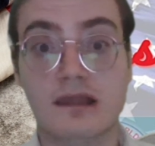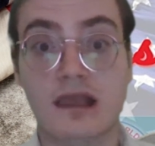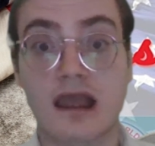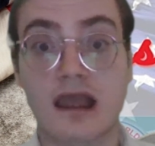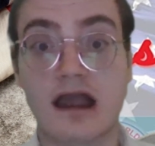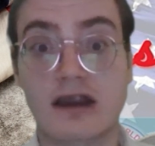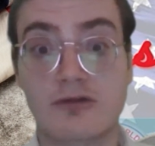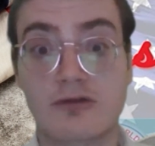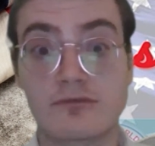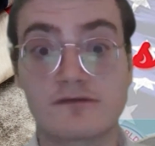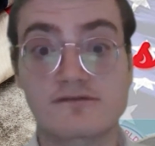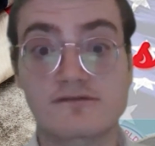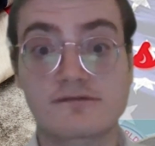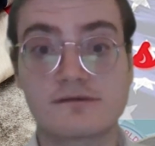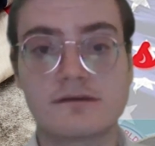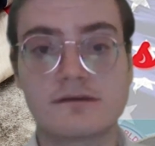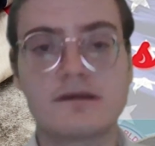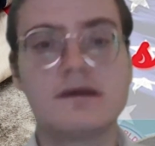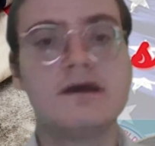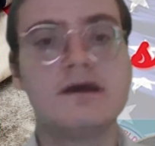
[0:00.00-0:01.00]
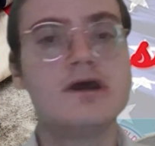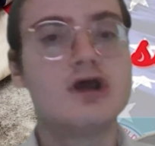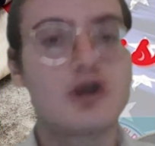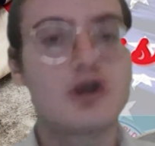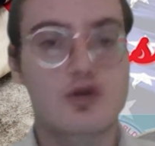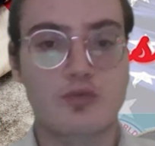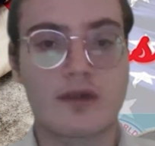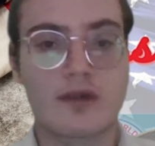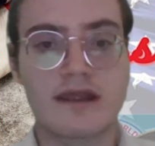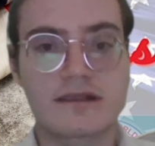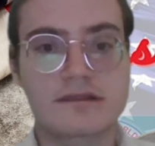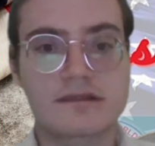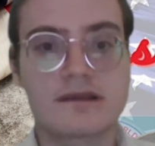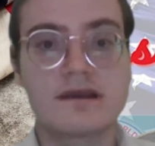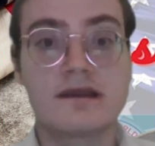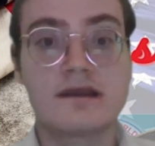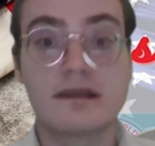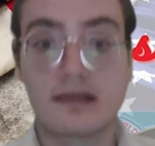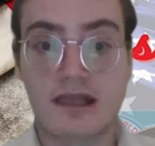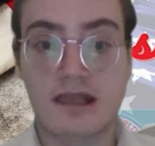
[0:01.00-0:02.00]
the Congress.
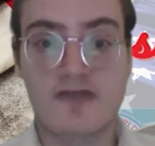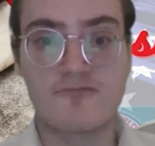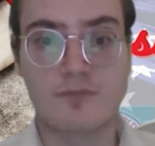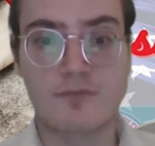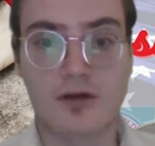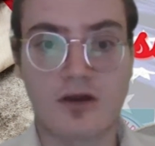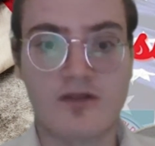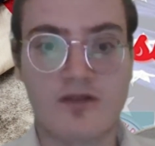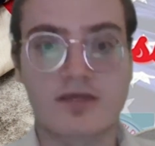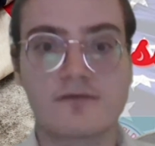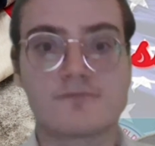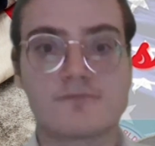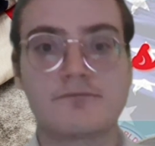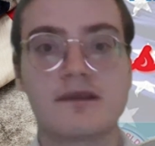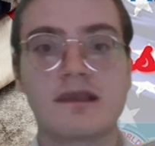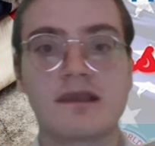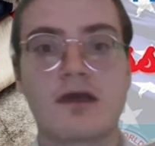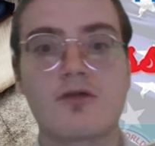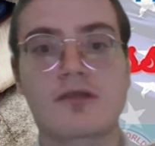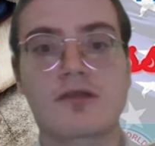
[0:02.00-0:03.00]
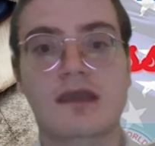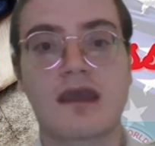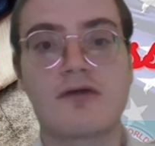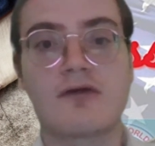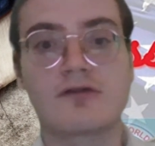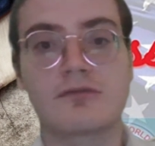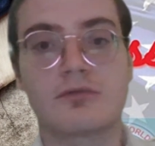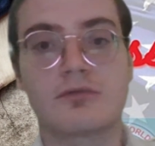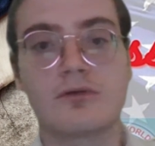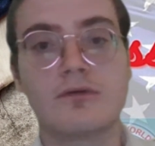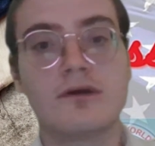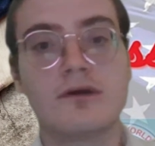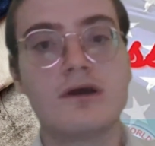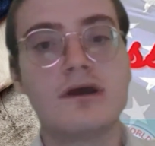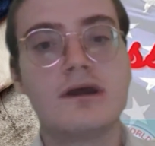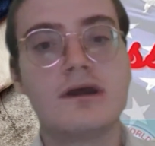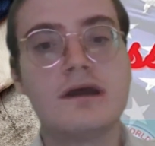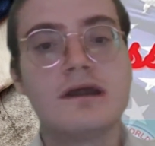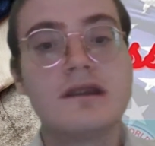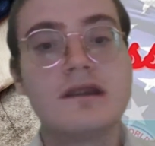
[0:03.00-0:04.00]
Great. Kevin McCarthy is being held accountable.
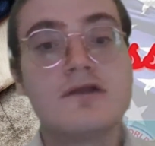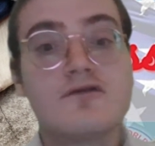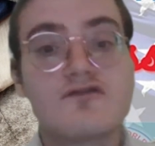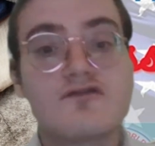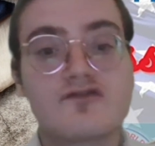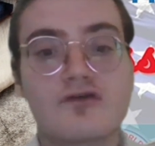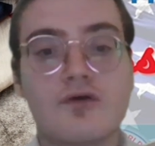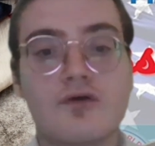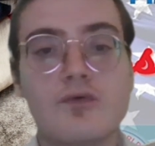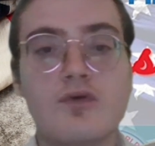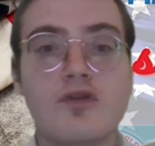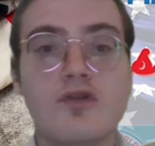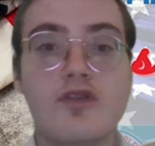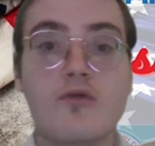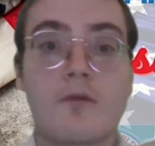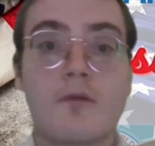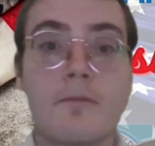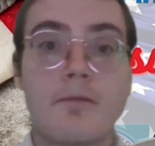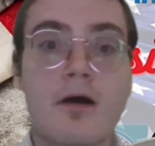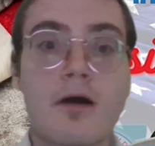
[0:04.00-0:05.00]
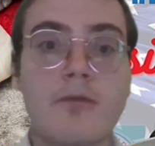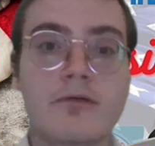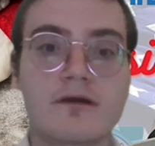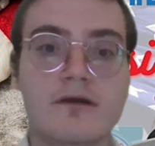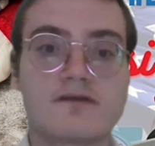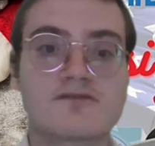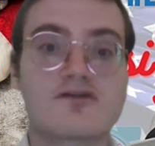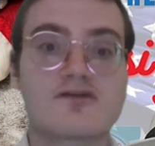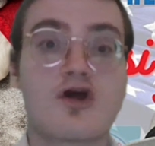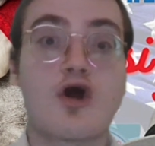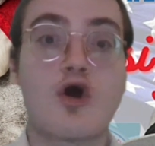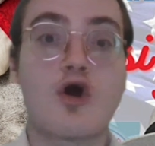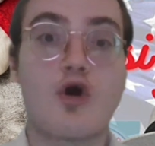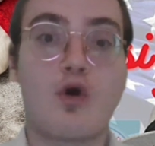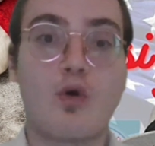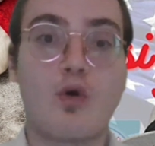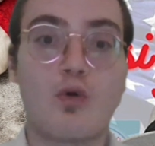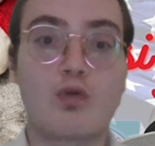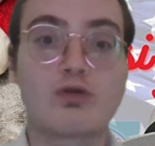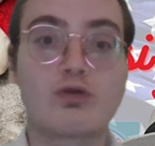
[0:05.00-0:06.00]
So the Republicans are
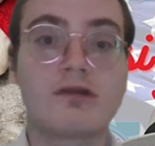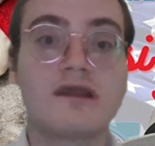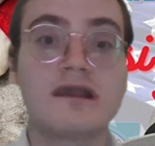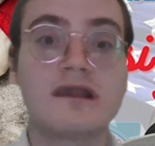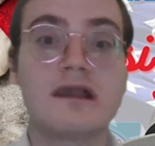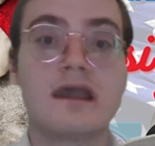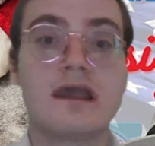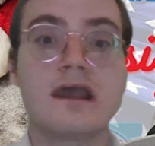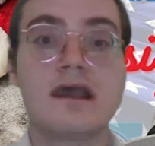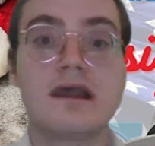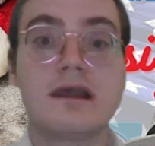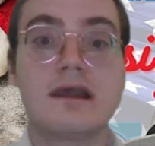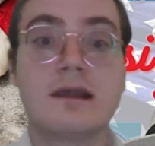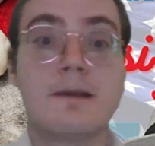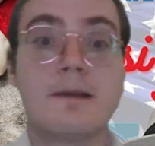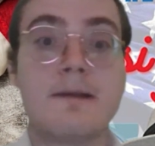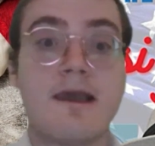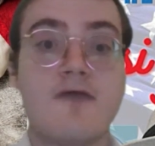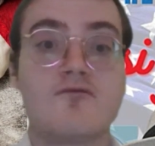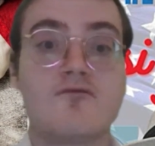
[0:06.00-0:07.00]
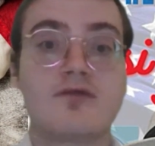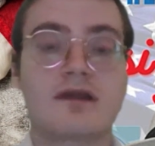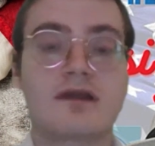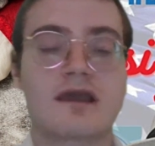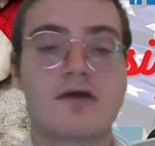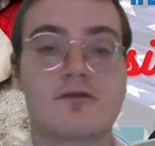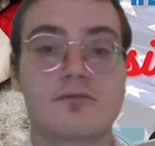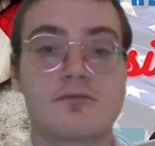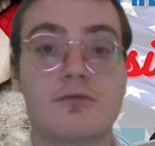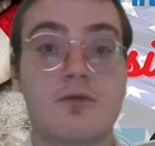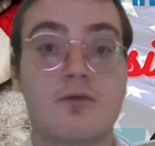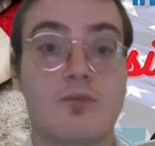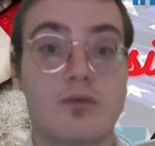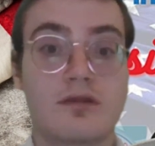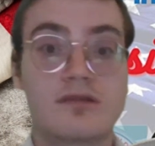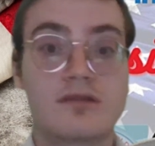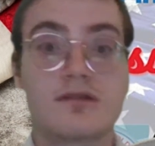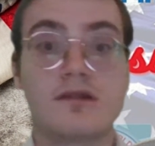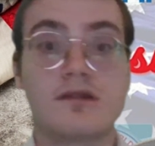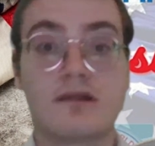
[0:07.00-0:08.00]
holding everyone accountable
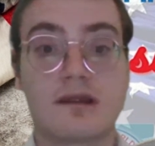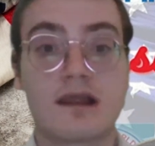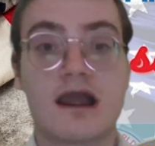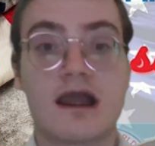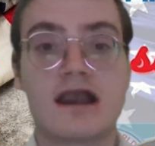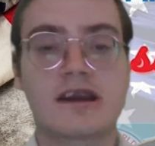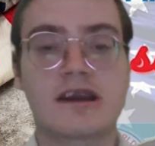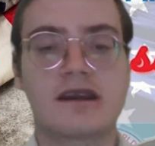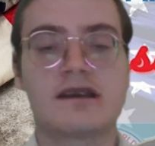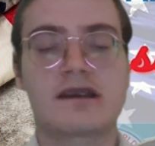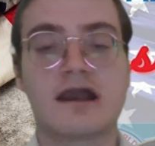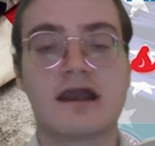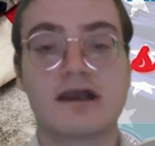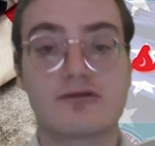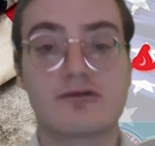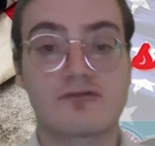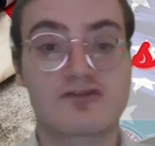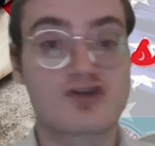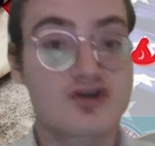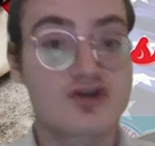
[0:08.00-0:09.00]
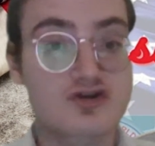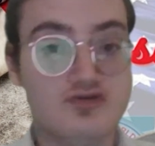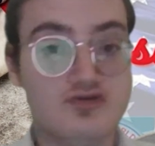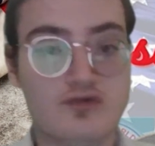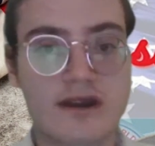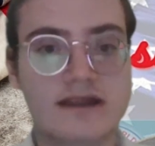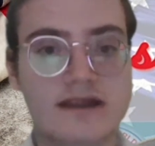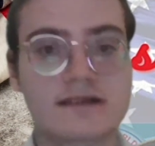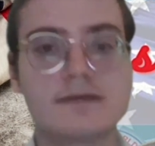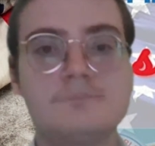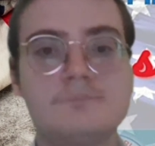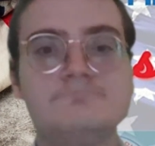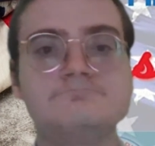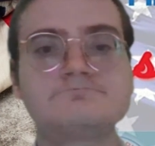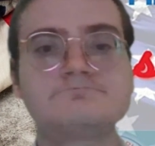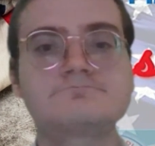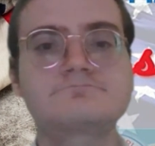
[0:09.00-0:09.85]
with information. Great.